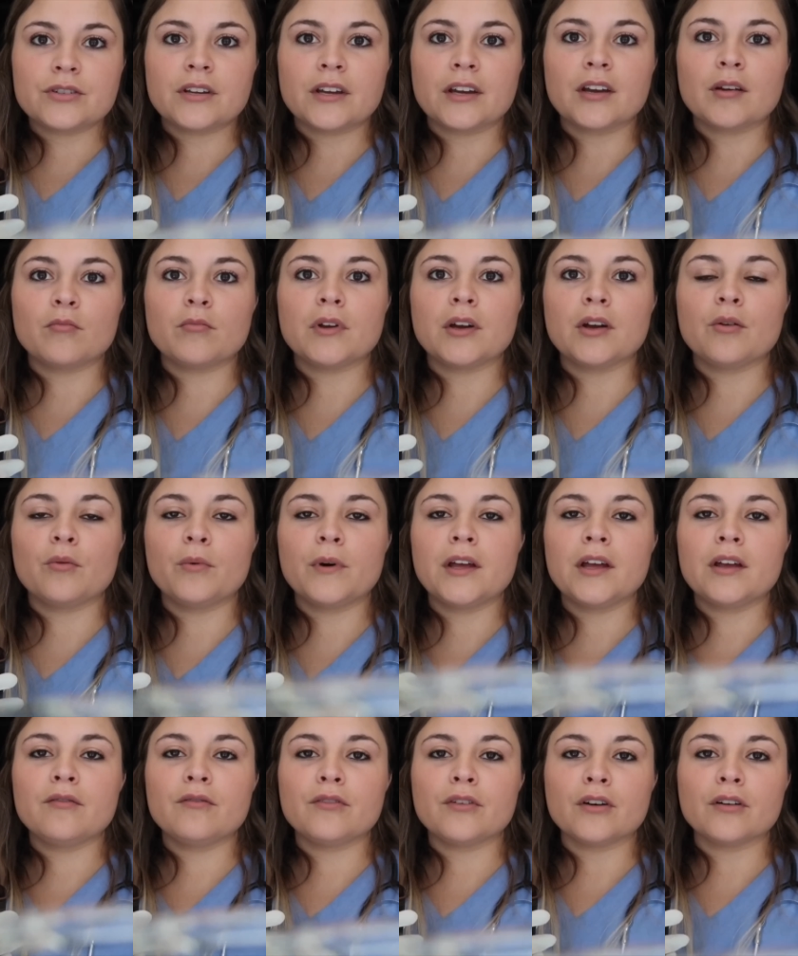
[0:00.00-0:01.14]
Just take a big
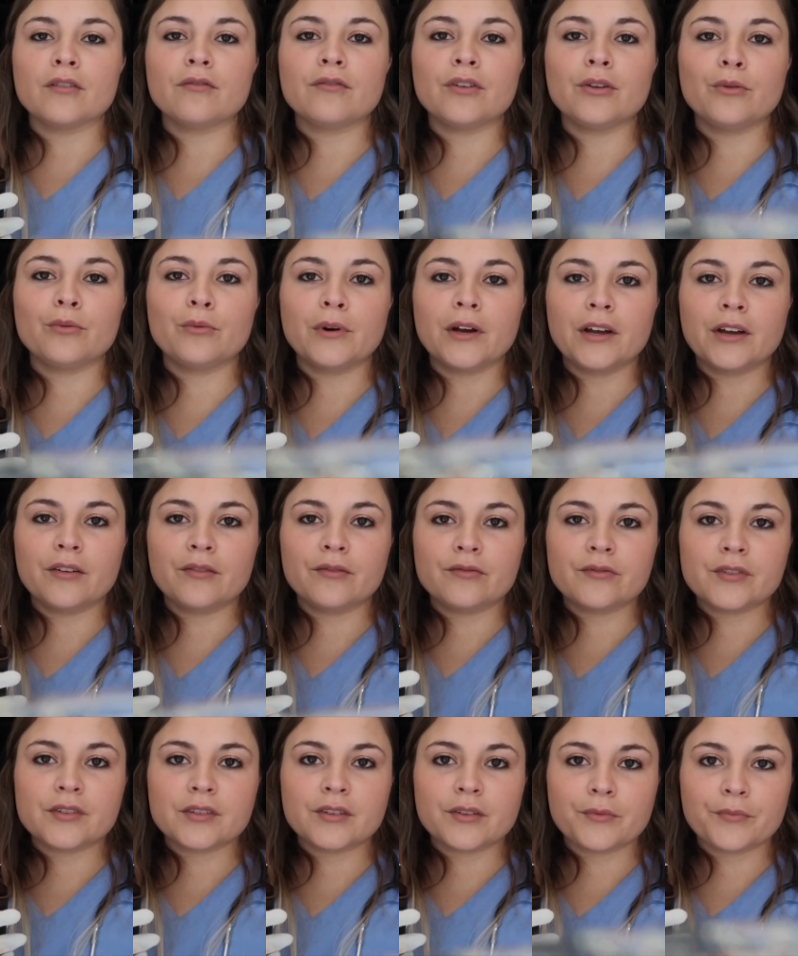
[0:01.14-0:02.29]
whiff or a few
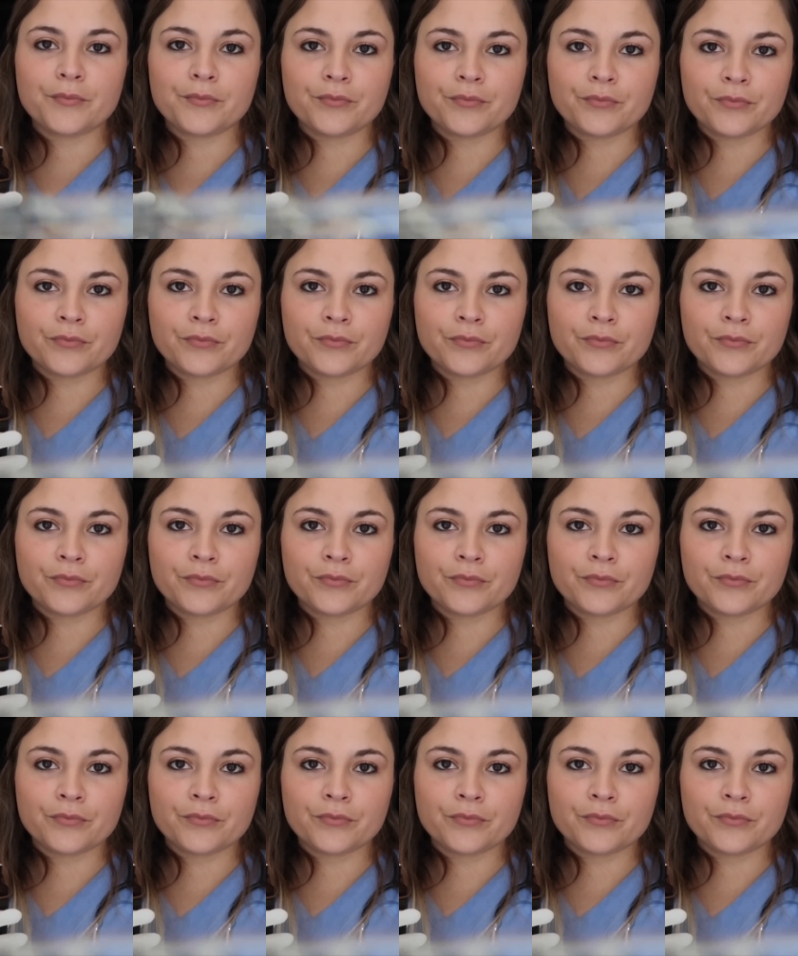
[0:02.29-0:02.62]
whiffs.